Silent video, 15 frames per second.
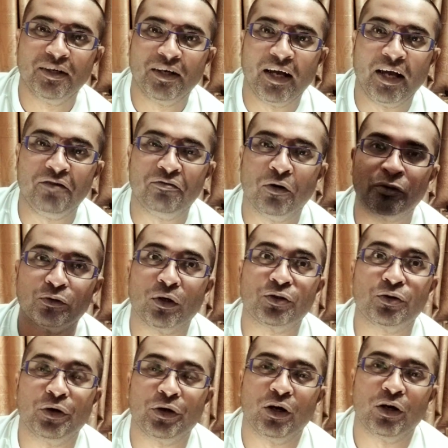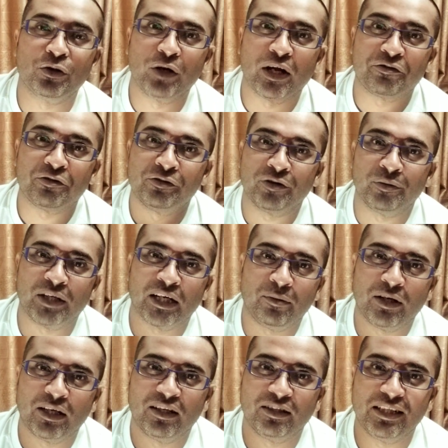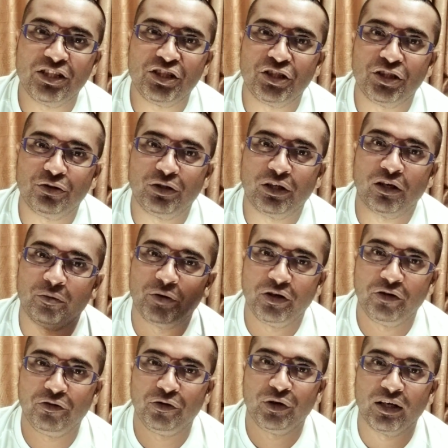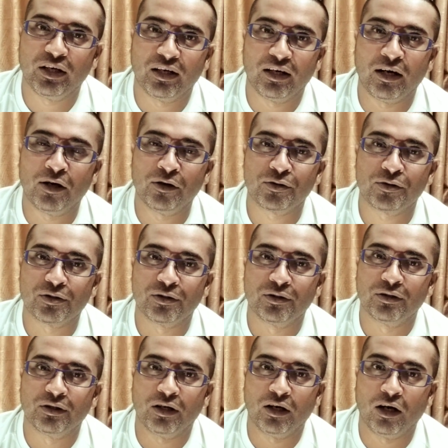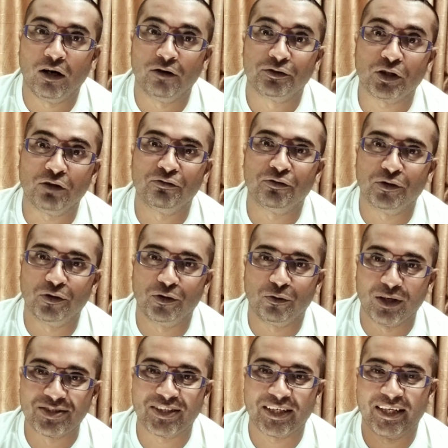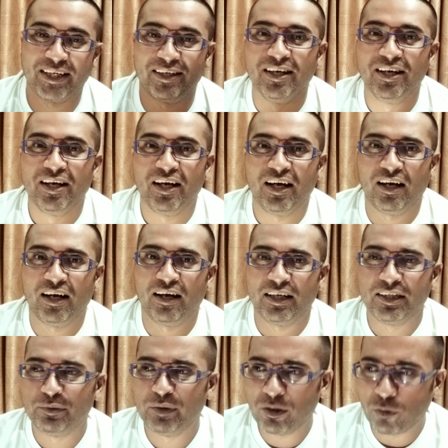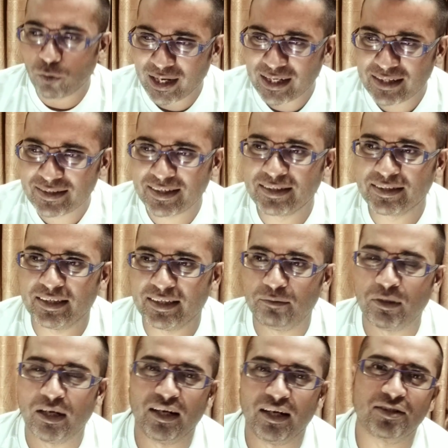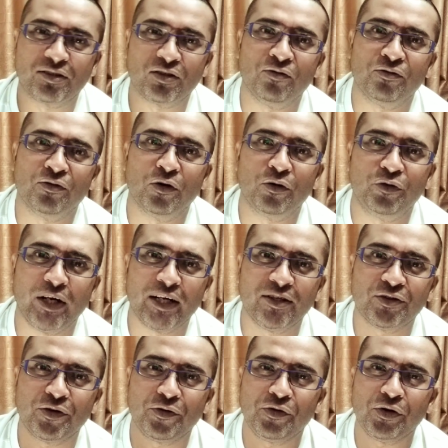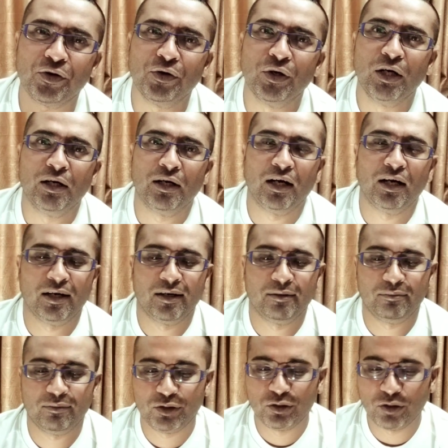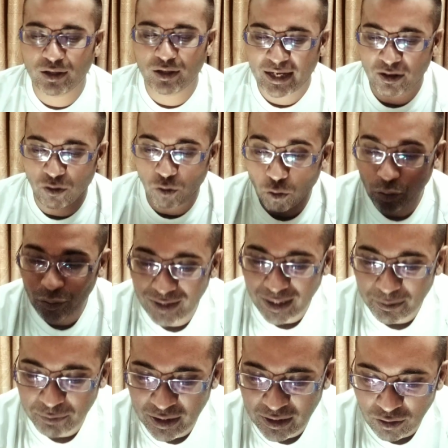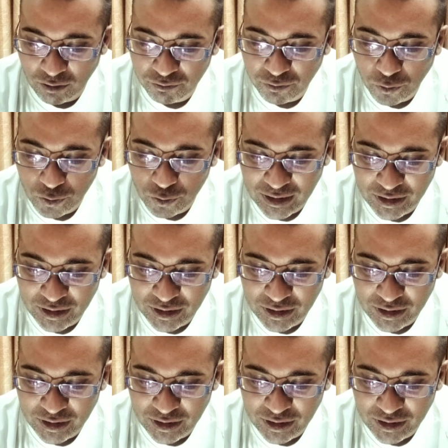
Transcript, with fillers: Hey folks, what's going on? Good afternoon from Dhaka, Bangladesh. Today I'm going to be reviewing House of Tom Ford once again. Uh, it's been a while since I did my last Tom Ford fragrance review. Uh, do not have own that many Tom Fords.